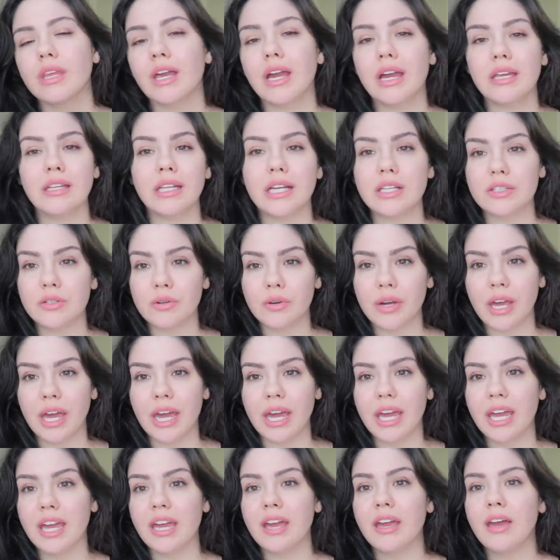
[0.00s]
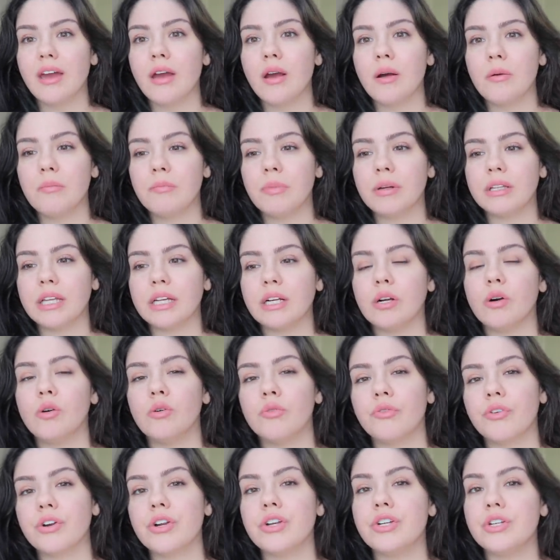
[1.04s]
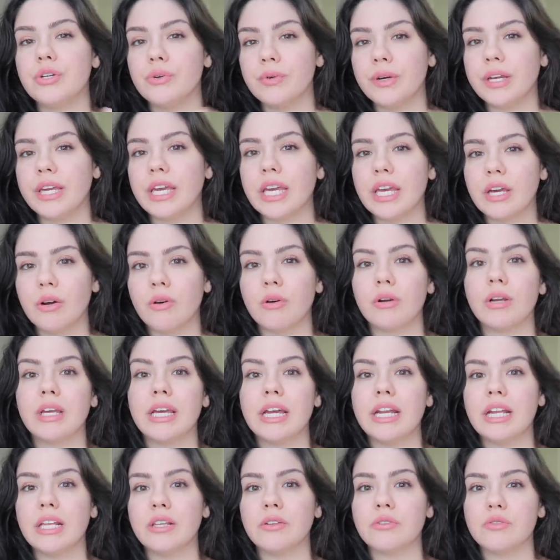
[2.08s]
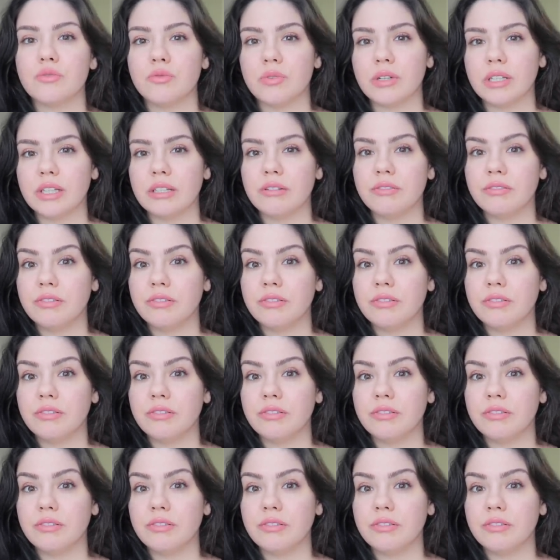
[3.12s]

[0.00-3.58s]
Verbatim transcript: and that's okay but like overdoing it or getting those really